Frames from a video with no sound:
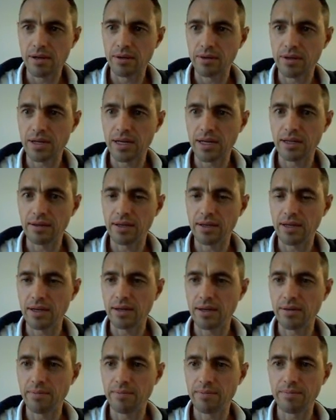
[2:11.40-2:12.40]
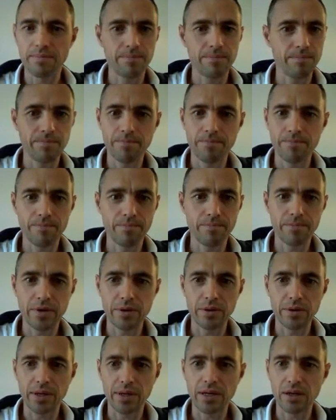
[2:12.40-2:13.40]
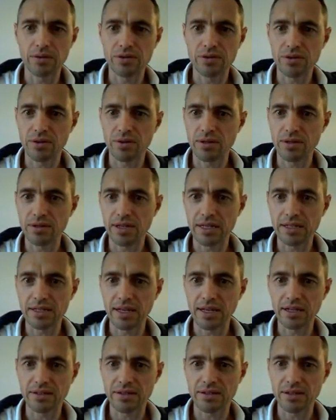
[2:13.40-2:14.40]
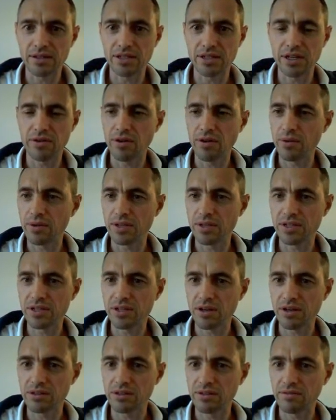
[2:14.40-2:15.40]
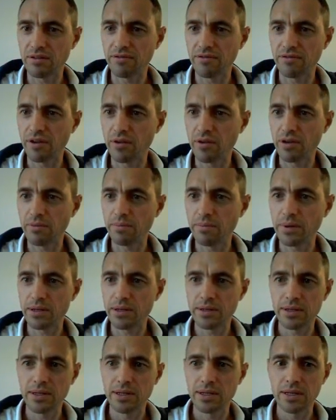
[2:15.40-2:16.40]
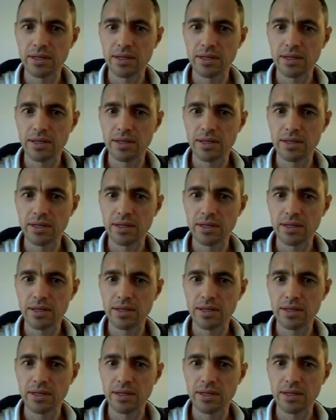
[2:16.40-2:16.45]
Okay. Um, there we go. So it takes the zero at the start of the phone number.